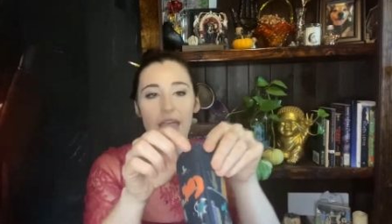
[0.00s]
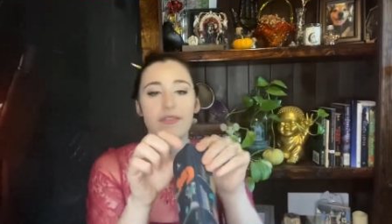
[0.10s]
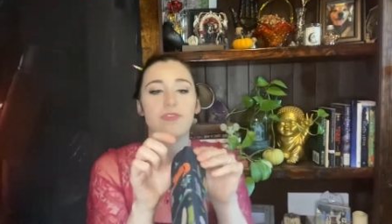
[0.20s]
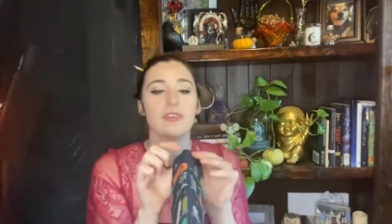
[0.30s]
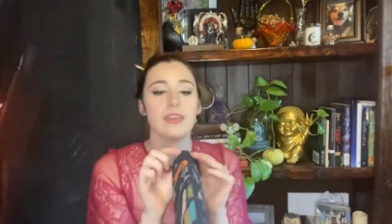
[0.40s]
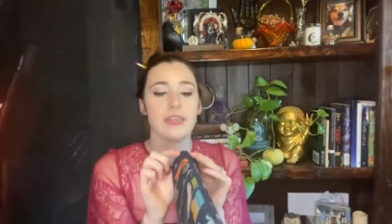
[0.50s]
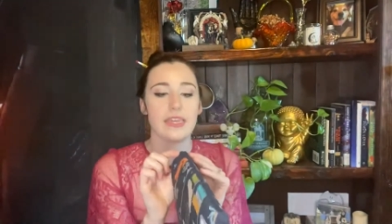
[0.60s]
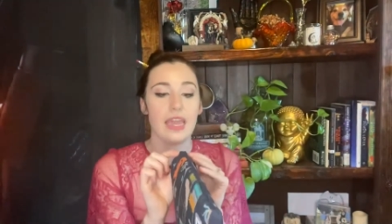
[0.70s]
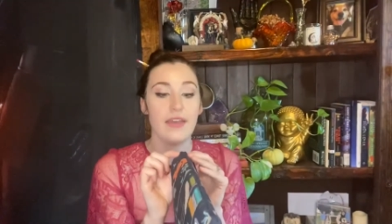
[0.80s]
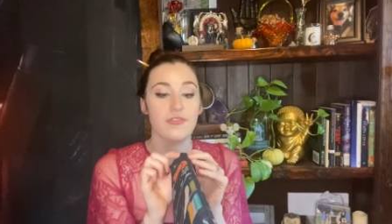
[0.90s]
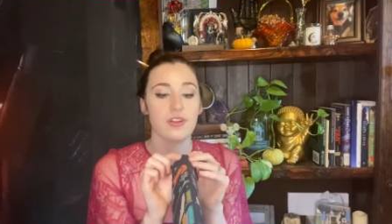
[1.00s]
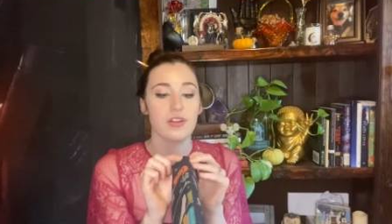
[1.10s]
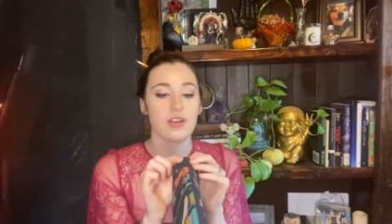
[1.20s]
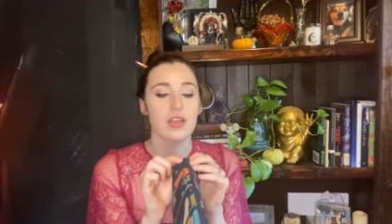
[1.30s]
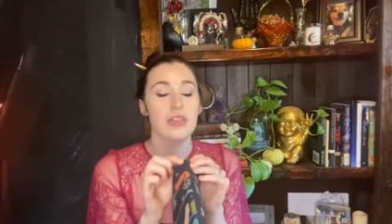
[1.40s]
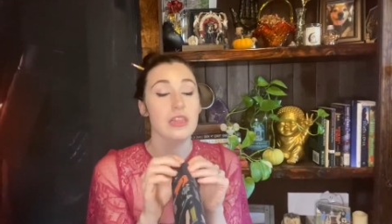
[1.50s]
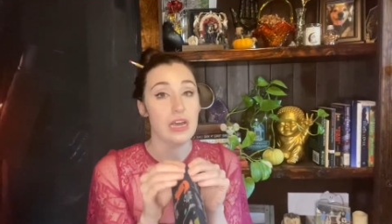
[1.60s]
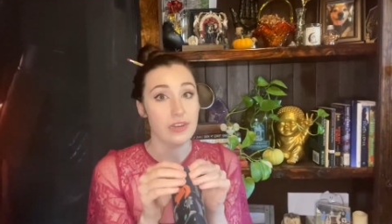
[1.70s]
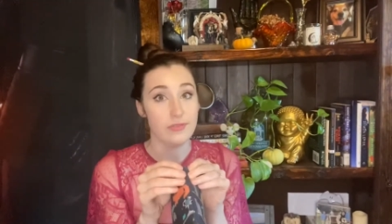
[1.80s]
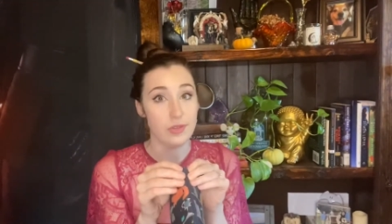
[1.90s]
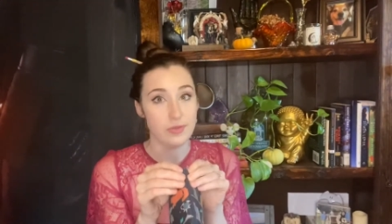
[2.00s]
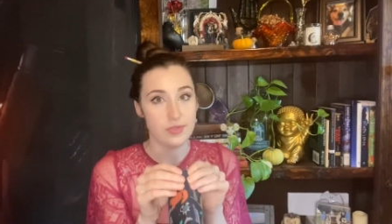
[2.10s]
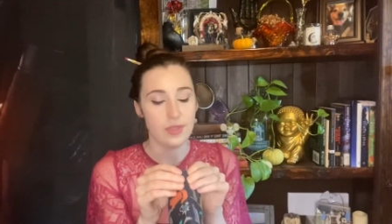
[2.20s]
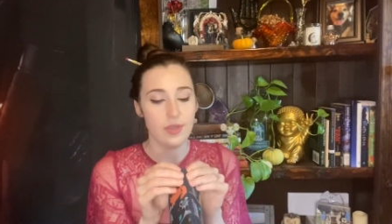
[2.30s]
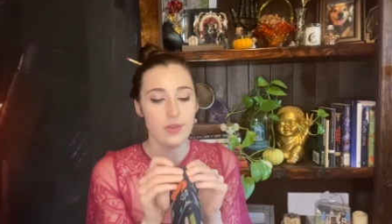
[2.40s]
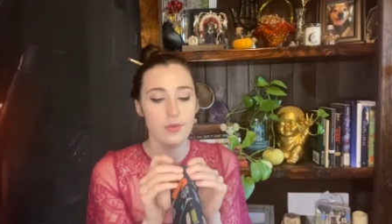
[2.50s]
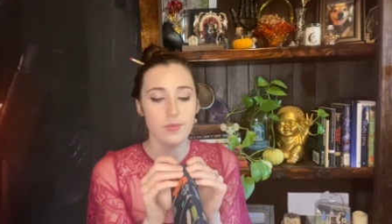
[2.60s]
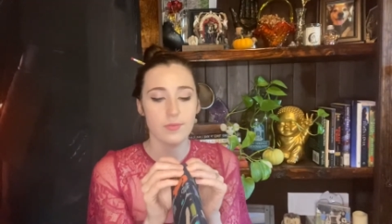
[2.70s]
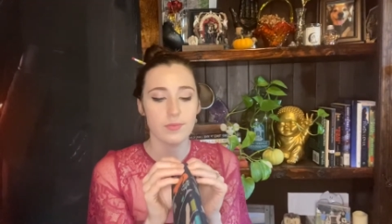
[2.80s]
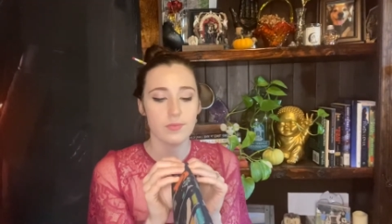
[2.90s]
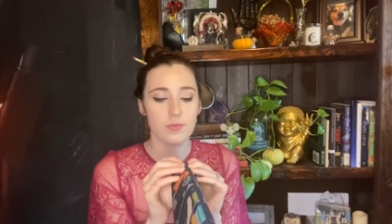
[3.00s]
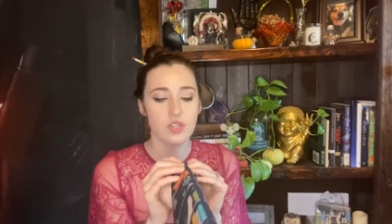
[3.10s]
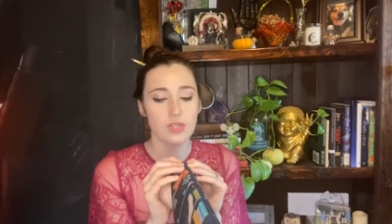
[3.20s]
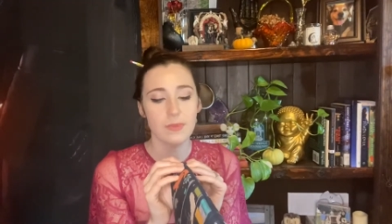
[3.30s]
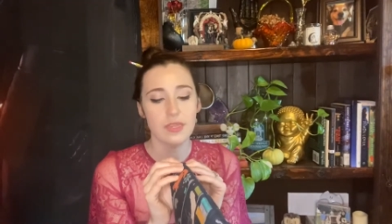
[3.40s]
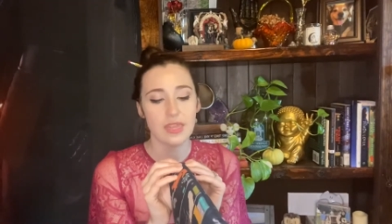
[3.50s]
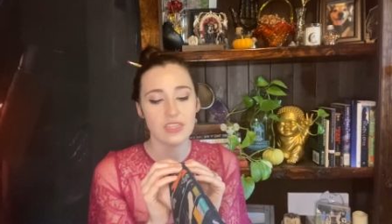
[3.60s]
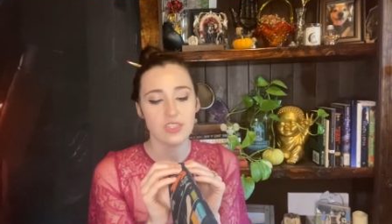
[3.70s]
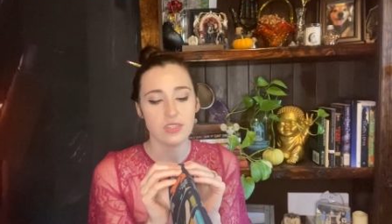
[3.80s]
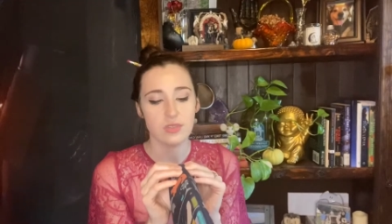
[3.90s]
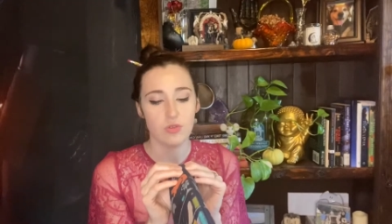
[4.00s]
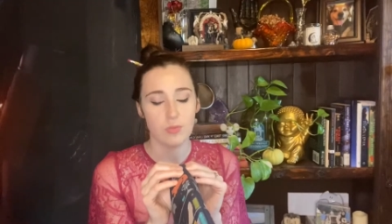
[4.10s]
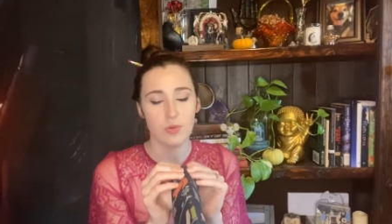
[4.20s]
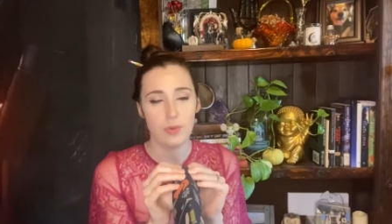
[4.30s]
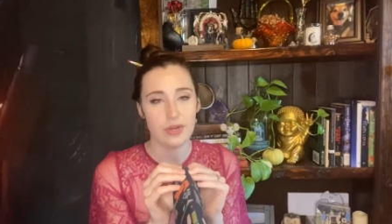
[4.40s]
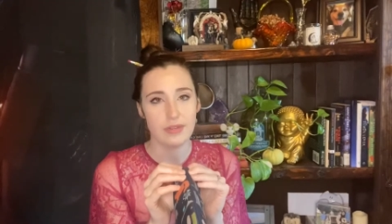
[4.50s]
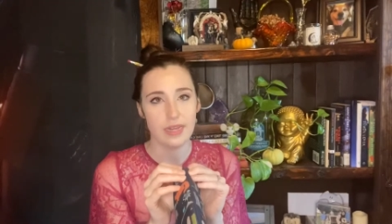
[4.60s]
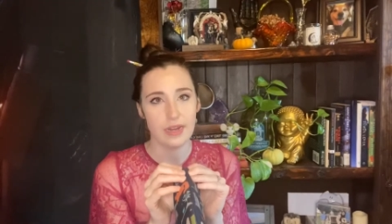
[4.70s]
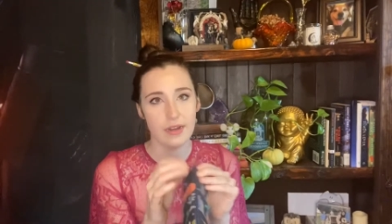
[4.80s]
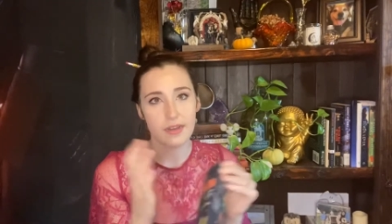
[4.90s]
a feeling like after a lot of use though, which I mean, that's just normal wear and tear.